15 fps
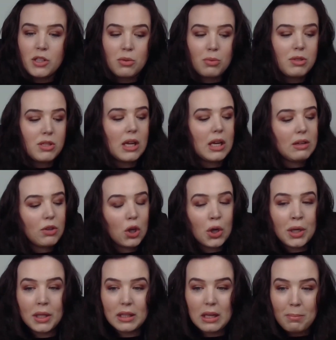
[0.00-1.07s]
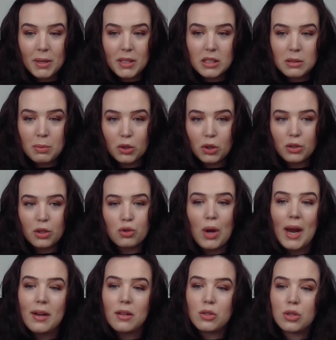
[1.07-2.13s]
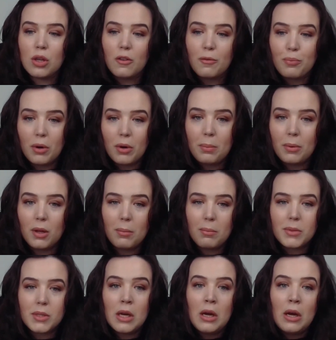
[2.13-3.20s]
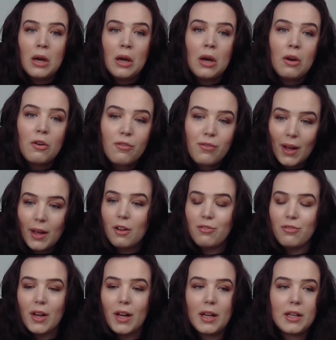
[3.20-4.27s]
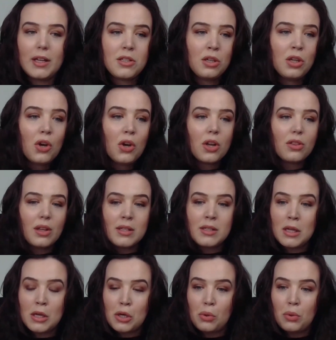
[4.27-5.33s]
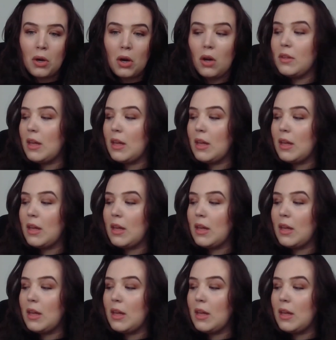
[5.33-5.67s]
So instead of looking at their business model, they're trying to solve problems, firefight, look at things that are going on.